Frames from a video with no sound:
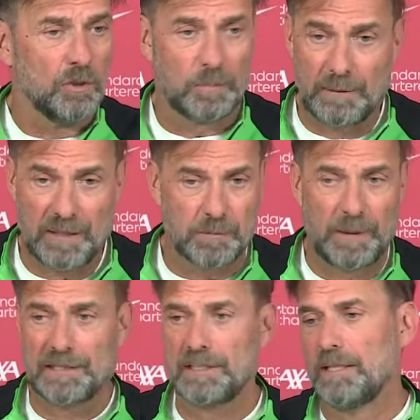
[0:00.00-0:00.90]
you play much
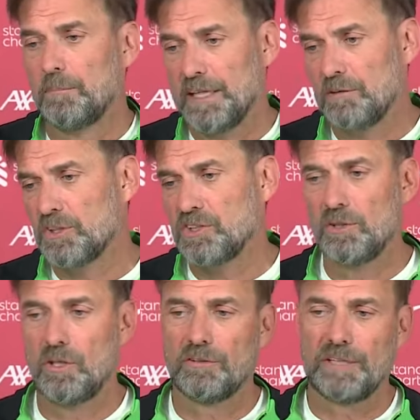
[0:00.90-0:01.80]
better. Then the player wants a
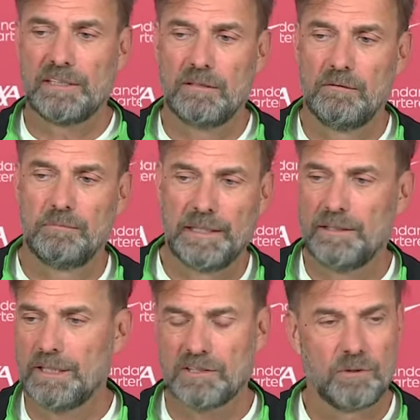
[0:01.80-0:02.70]
new contract, you play
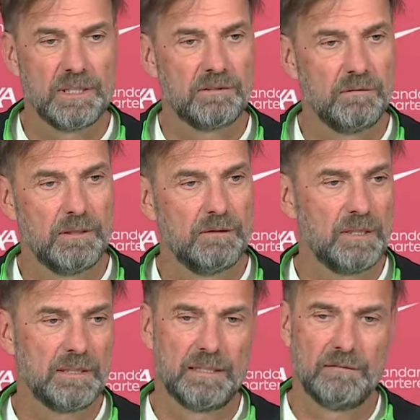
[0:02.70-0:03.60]
not as good as you
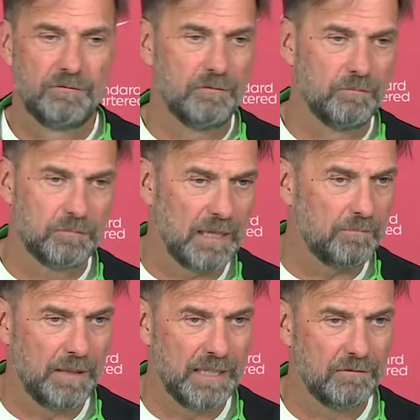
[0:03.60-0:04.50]
want, and the
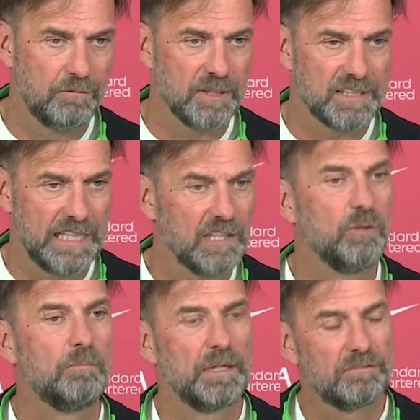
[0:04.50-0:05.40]
club might want to sell
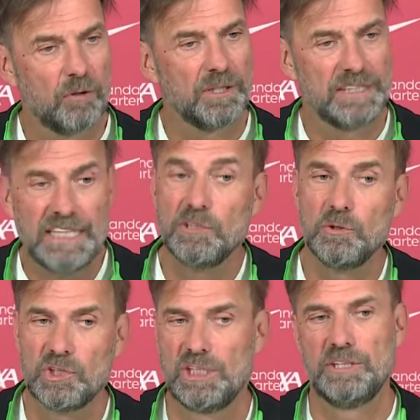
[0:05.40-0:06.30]
you, but for a year,
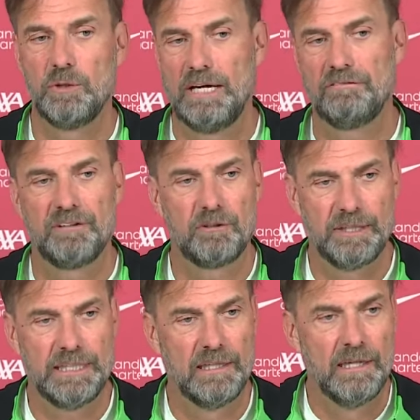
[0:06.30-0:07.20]
usually you have a
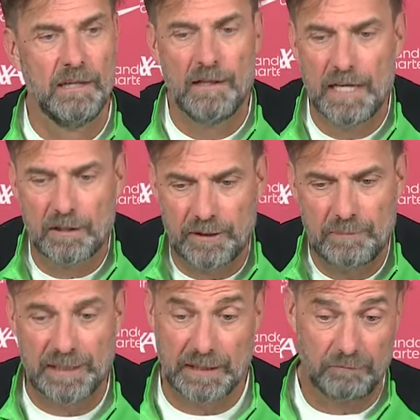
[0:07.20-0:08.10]
real
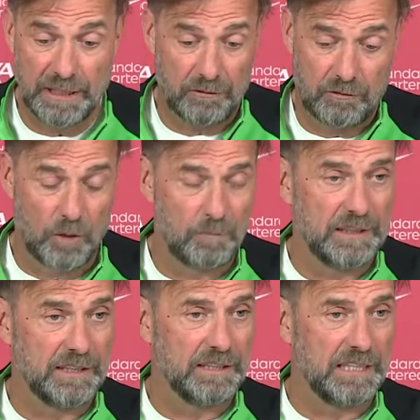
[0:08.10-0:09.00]
agreement, and we are
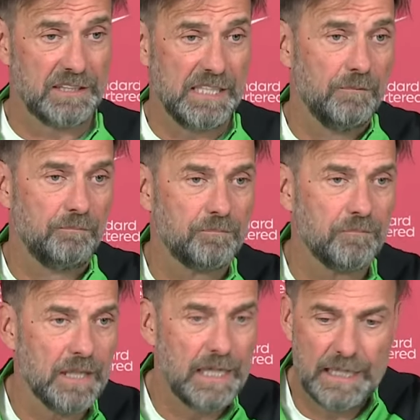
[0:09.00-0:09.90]
completely in that year,
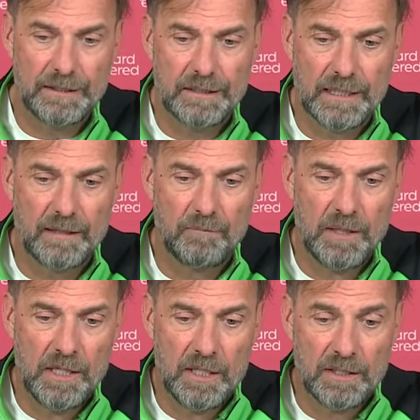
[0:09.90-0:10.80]
and
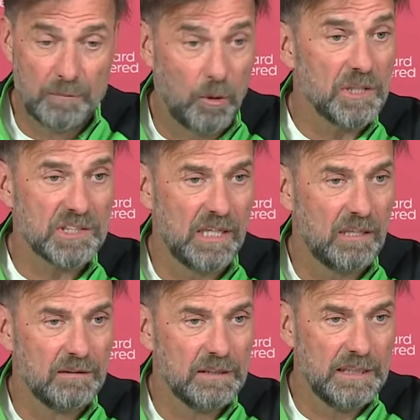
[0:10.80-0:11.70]
the boys
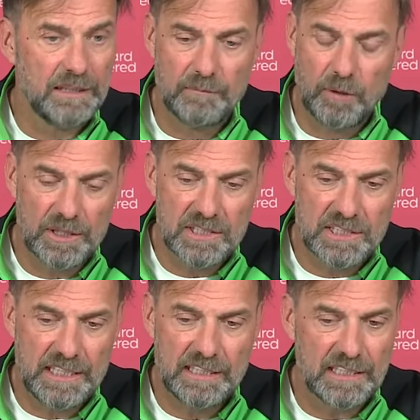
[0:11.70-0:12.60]
are. And the boys
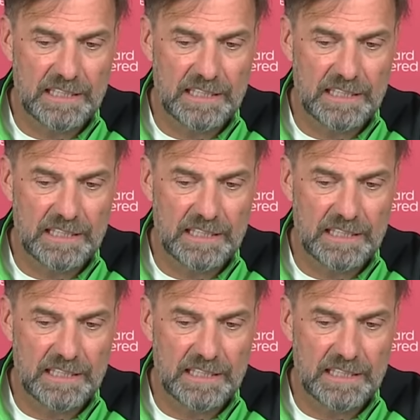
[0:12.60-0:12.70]
see it